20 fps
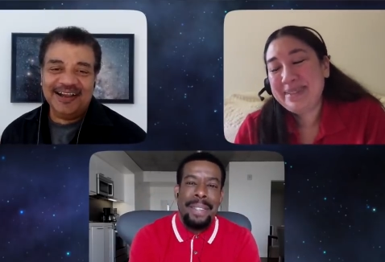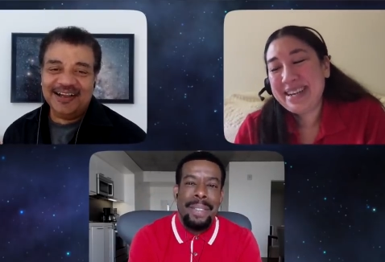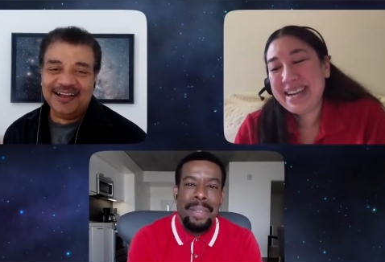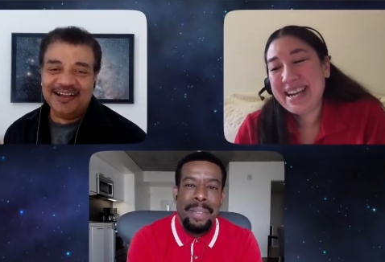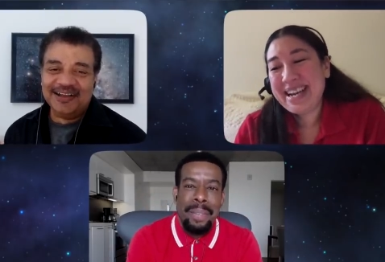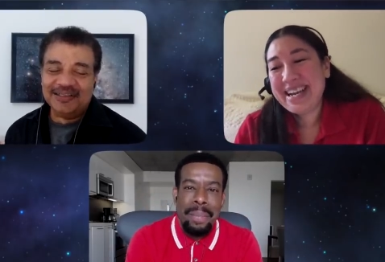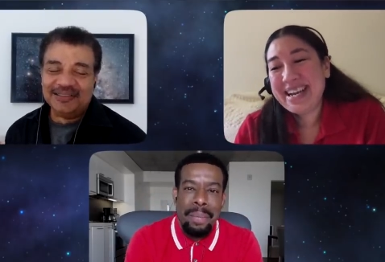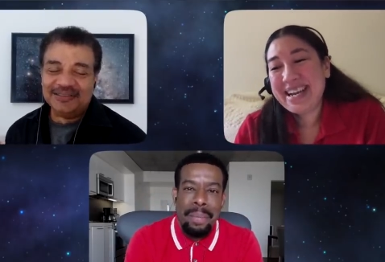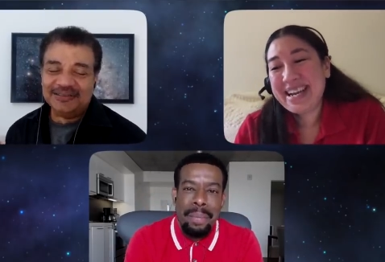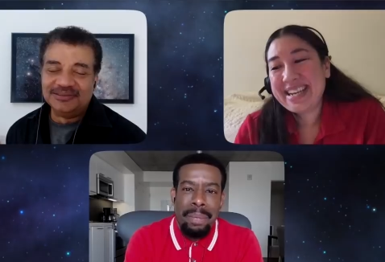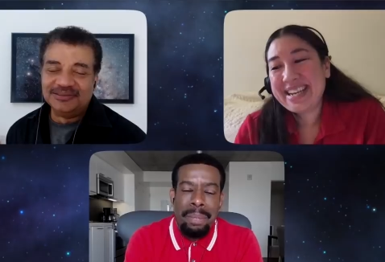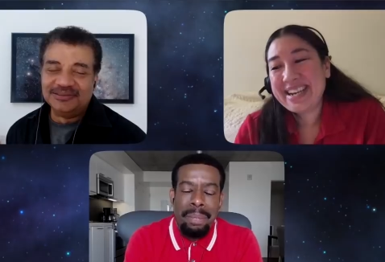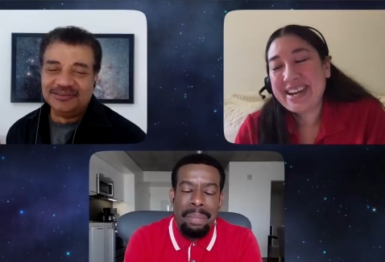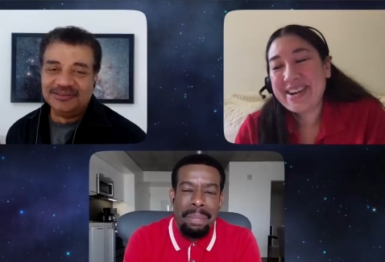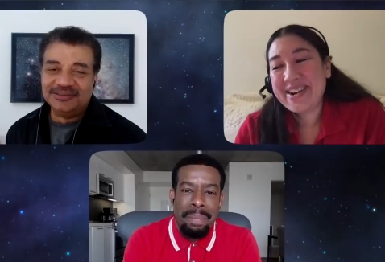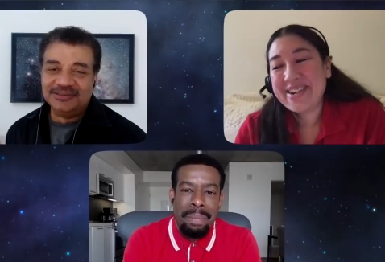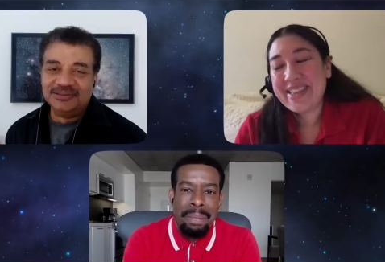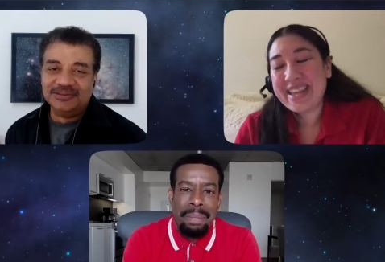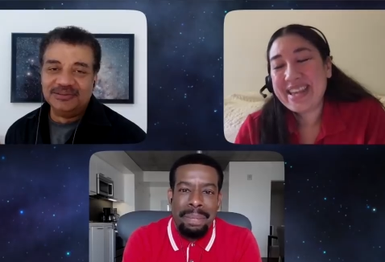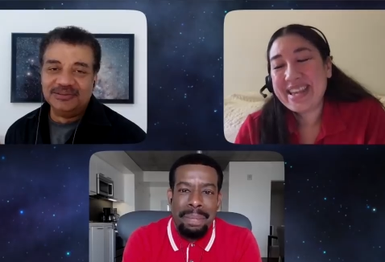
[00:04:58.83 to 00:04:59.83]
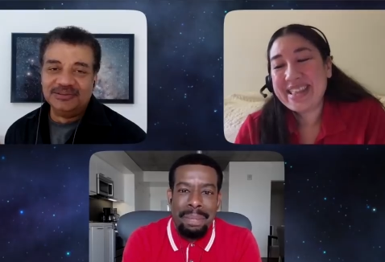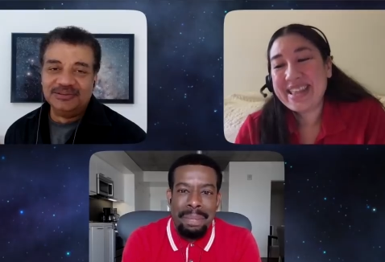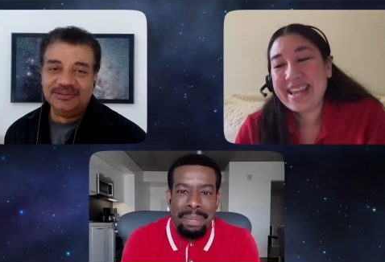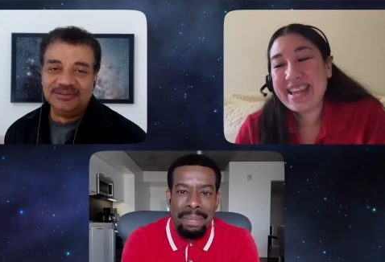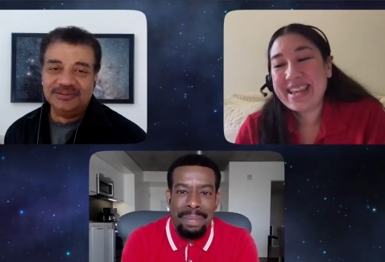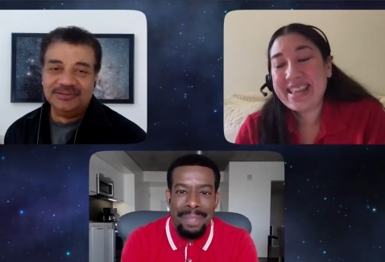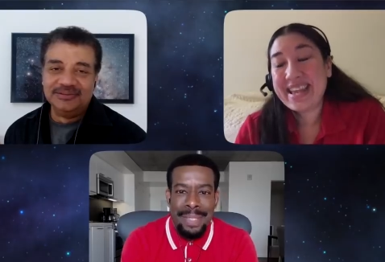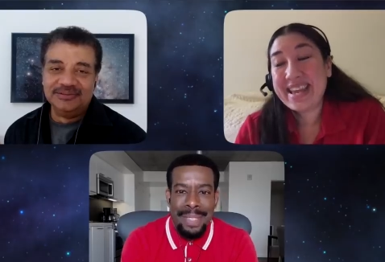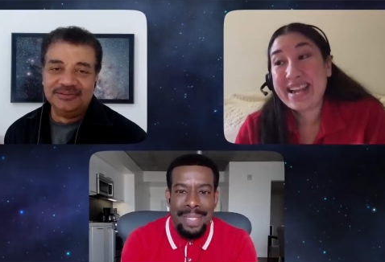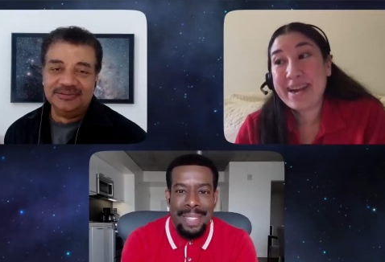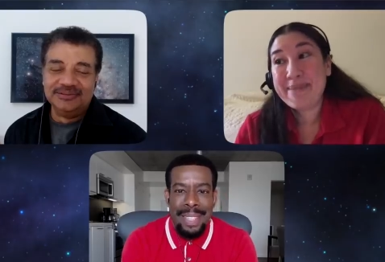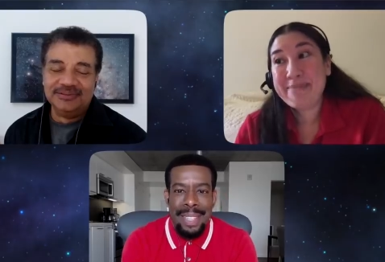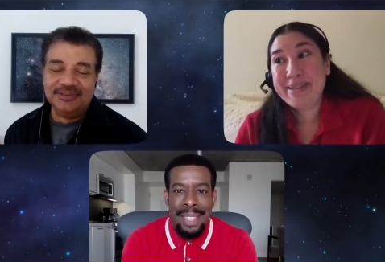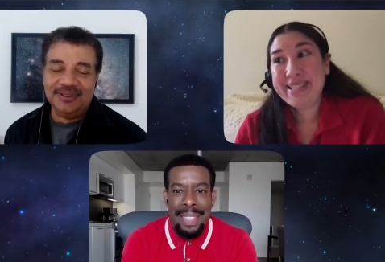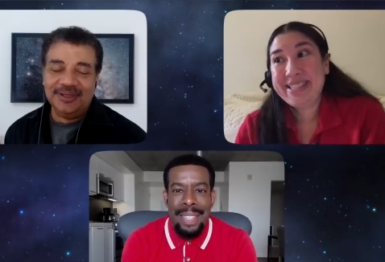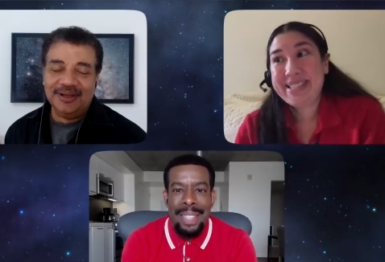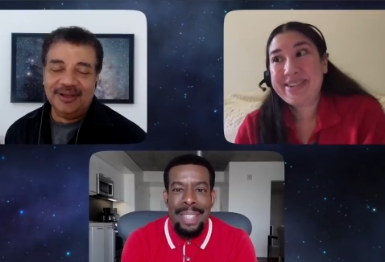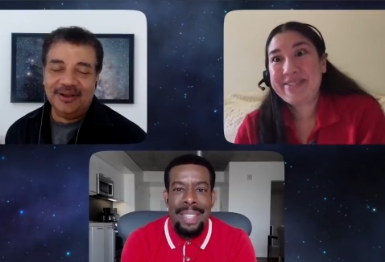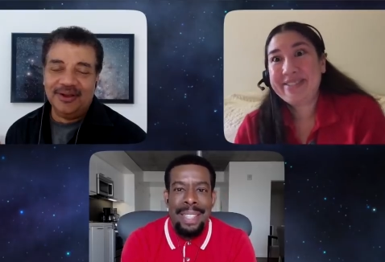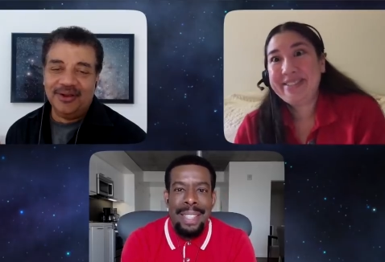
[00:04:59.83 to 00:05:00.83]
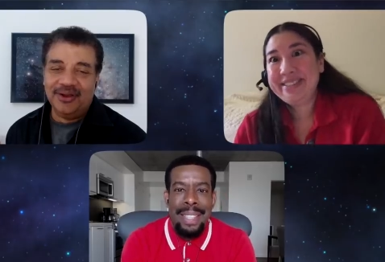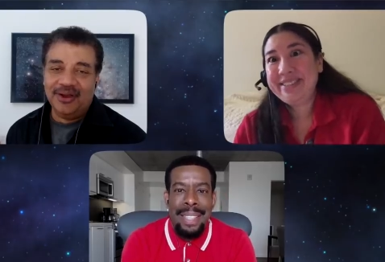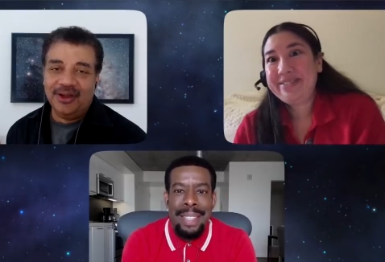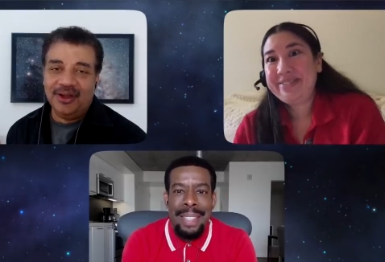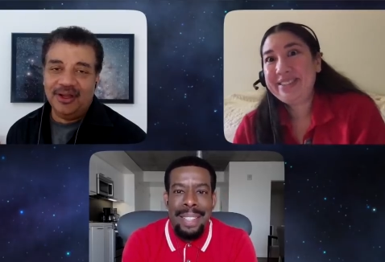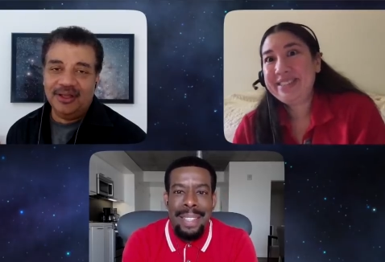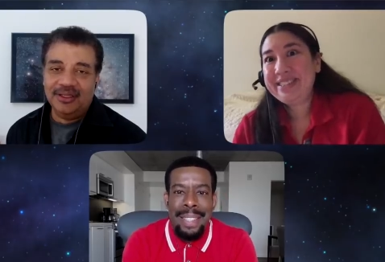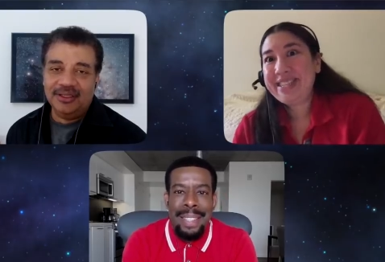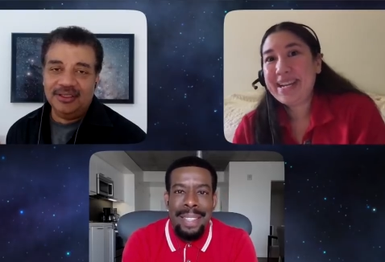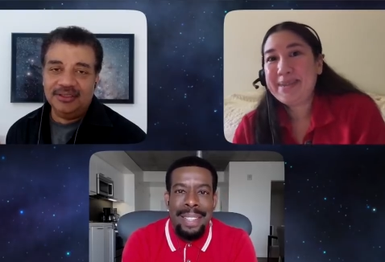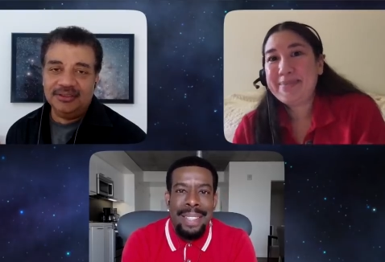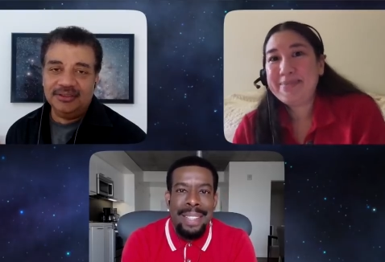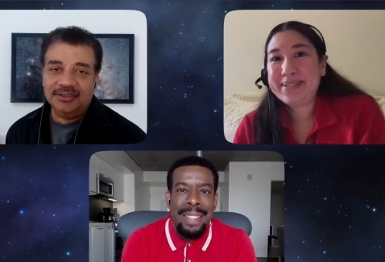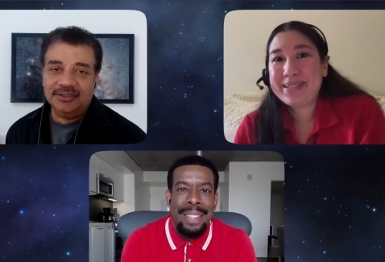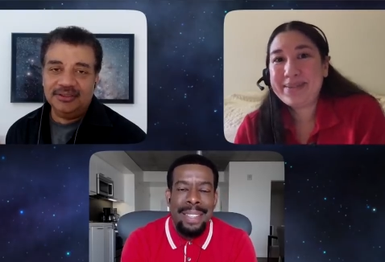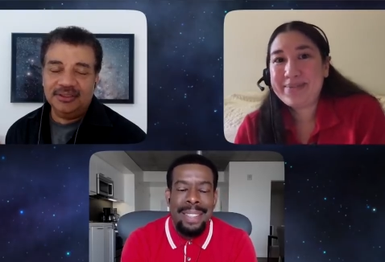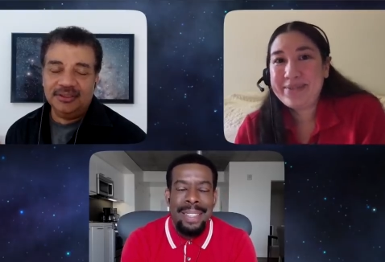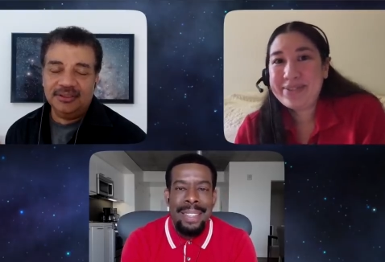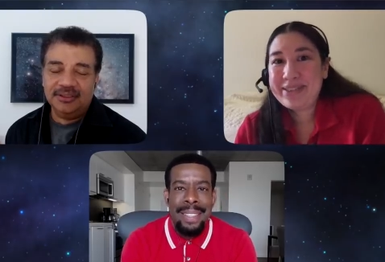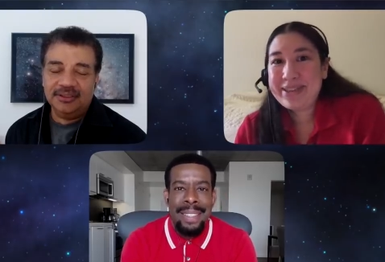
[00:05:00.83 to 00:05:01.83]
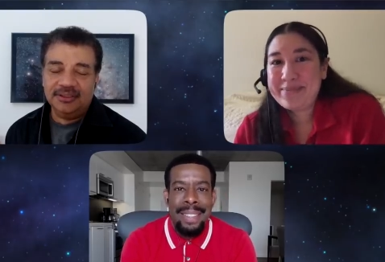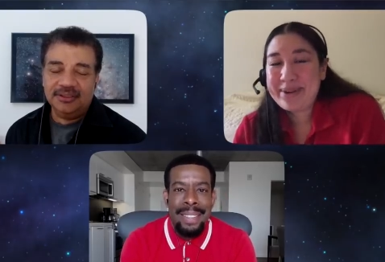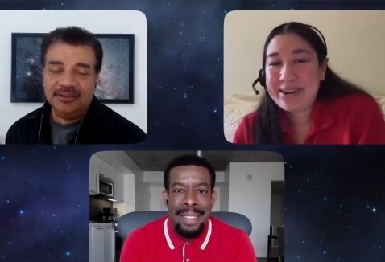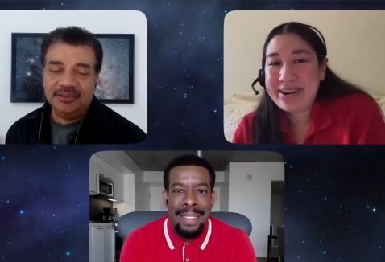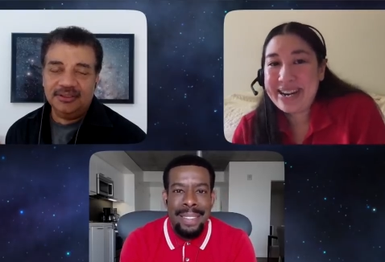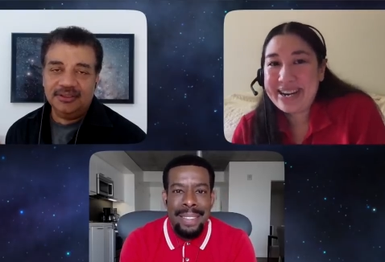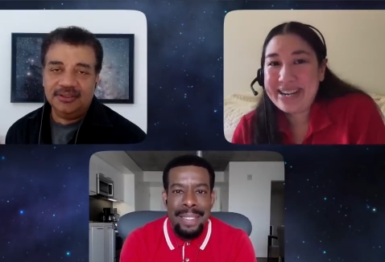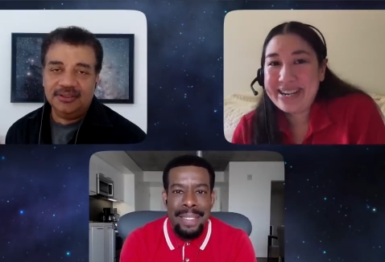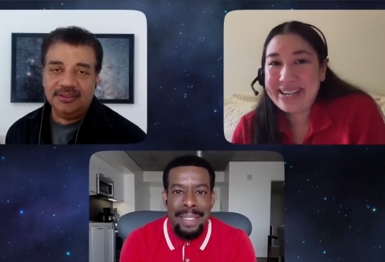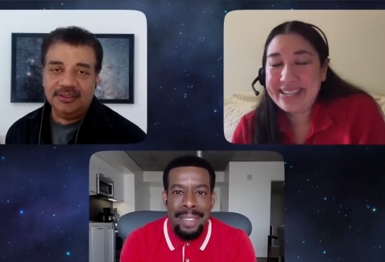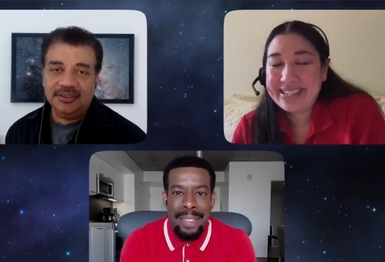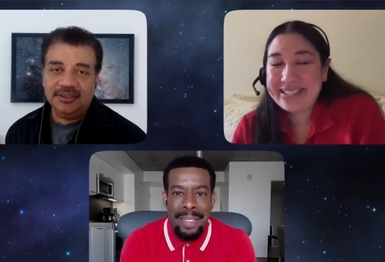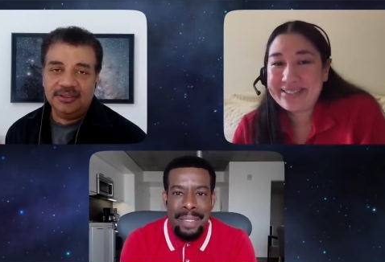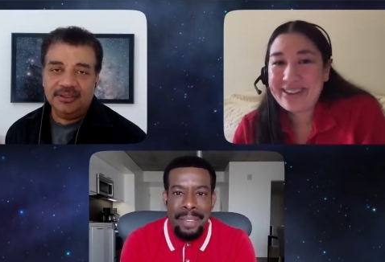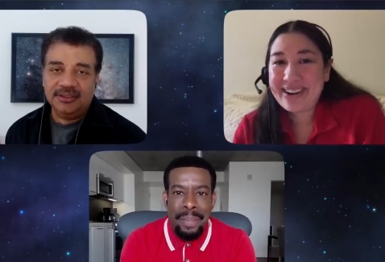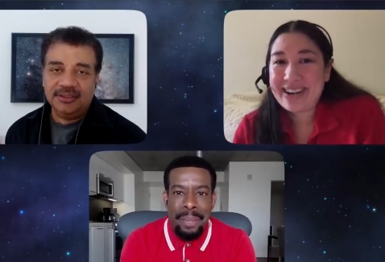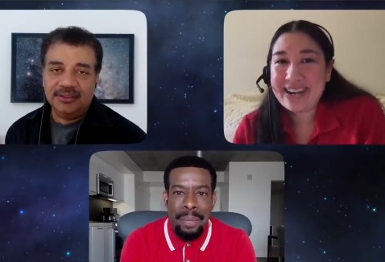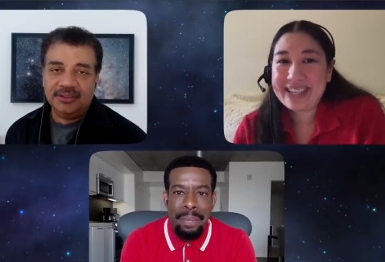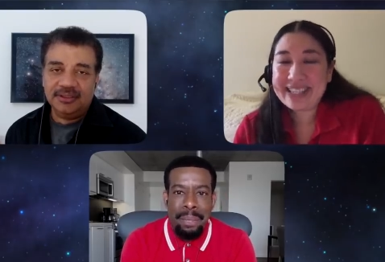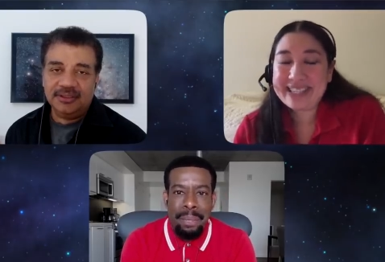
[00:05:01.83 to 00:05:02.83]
Speaker 1: uh, you know, they, they they come in several different types. Some of them are igneous rocks.